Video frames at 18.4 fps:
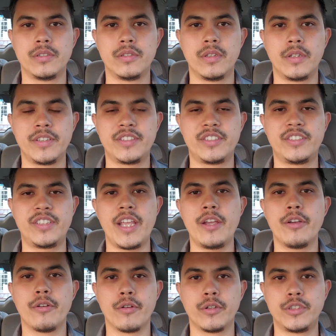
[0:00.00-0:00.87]

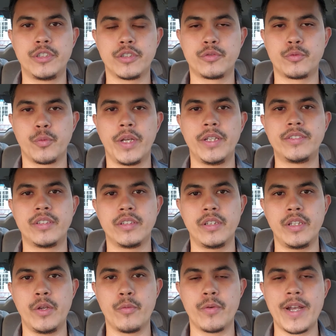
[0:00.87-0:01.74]
singer just
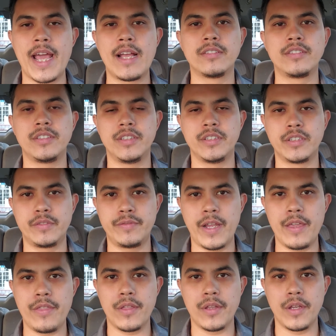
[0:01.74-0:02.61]
recently renouncing his
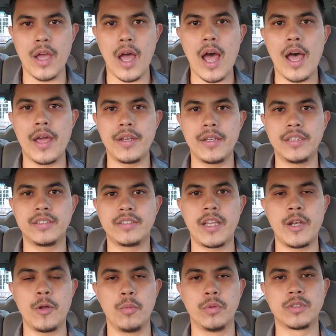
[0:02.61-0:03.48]
faith in God. And he
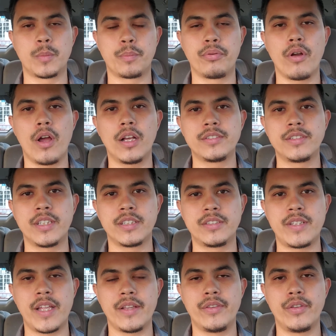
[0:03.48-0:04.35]
said it was a
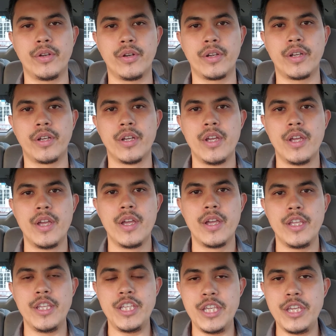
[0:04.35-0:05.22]
process that took
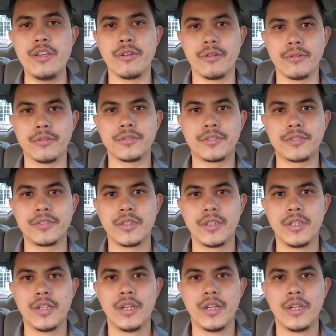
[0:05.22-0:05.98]
years.